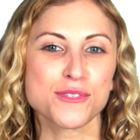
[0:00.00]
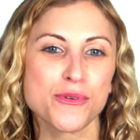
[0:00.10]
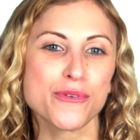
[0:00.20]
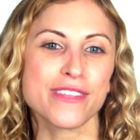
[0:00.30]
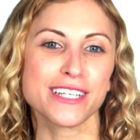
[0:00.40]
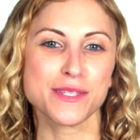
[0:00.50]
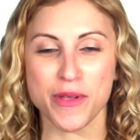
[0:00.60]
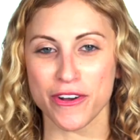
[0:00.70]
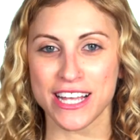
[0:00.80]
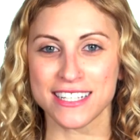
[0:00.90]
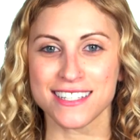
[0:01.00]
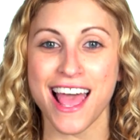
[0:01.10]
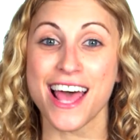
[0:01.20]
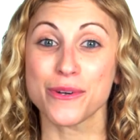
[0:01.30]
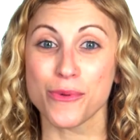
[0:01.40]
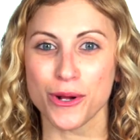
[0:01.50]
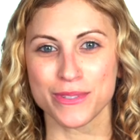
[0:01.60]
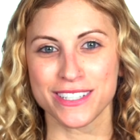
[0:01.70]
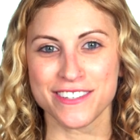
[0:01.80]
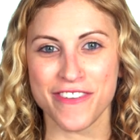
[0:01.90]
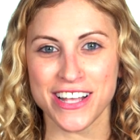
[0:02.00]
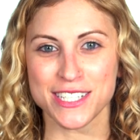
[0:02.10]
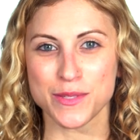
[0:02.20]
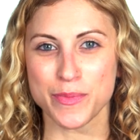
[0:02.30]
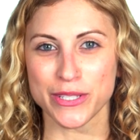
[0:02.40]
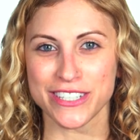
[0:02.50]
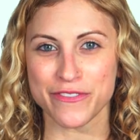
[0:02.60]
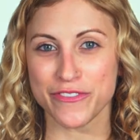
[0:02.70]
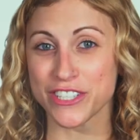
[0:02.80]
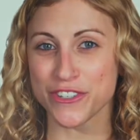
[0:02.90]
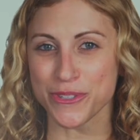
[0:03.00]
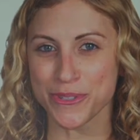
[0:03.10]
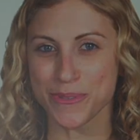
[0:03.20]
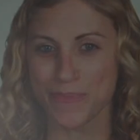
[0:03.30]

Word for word: smooth experience and work with the device's built-in features.